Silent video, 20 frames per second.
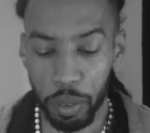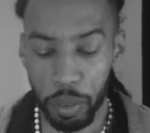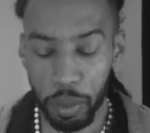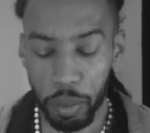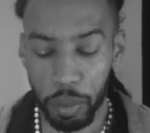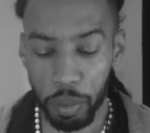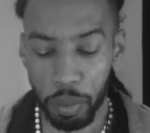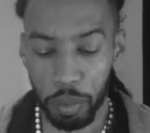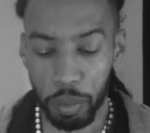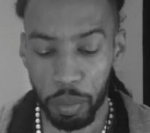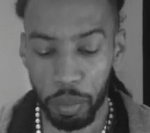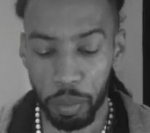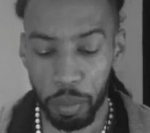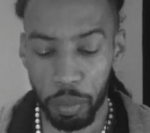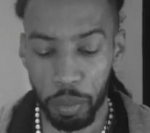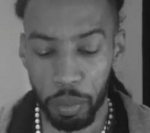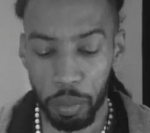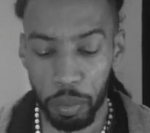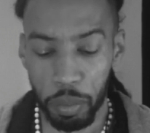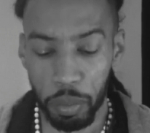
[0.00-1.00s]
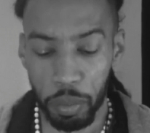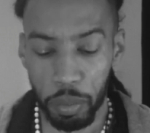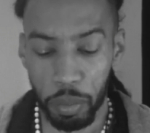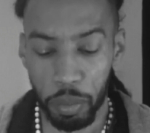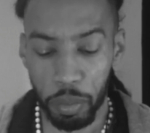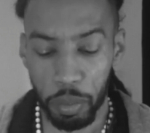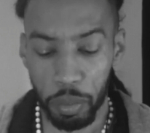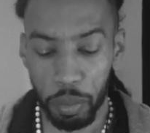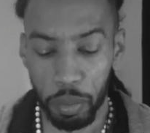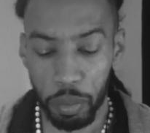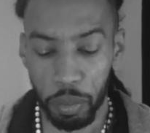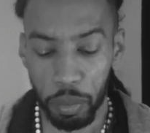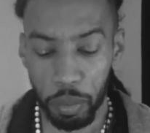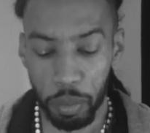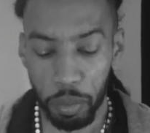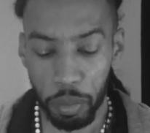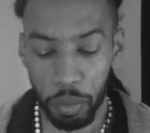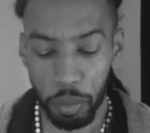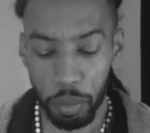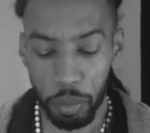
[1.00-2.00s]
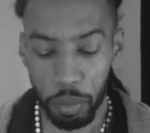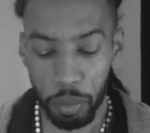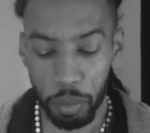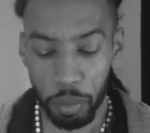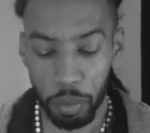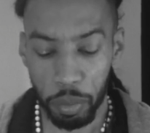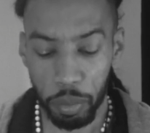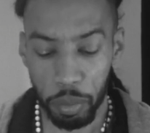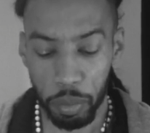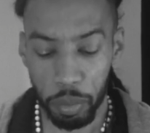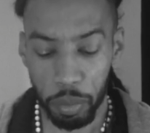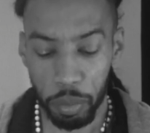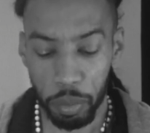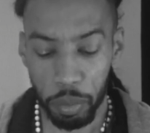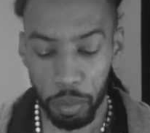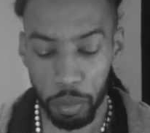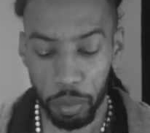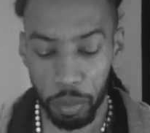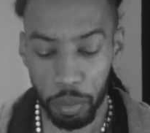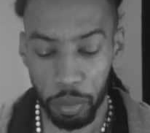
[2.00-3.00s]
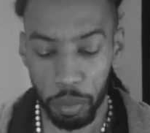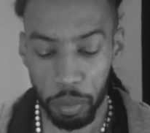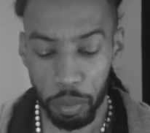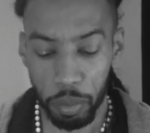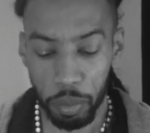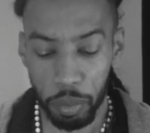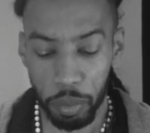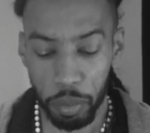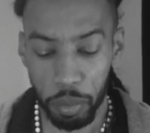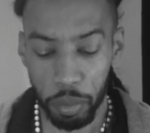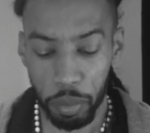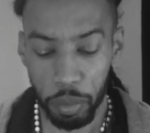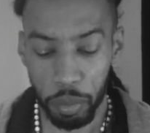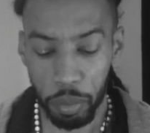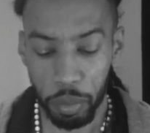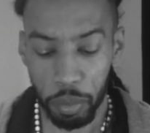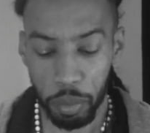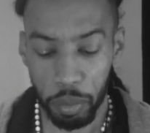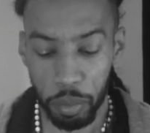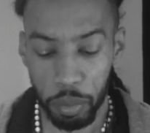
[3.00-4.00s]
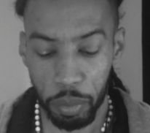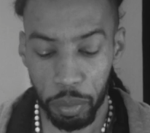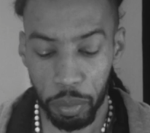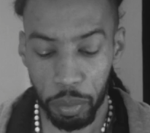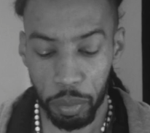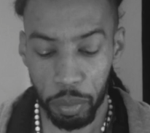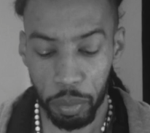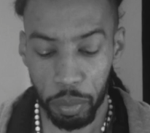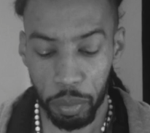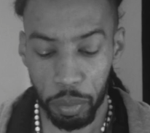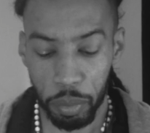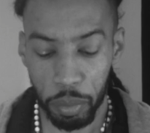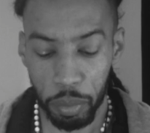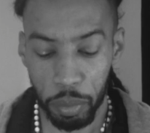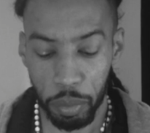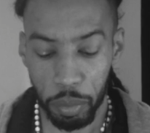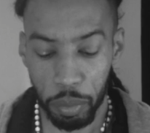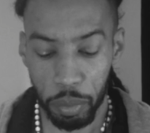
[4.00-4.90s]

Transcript: [no speech]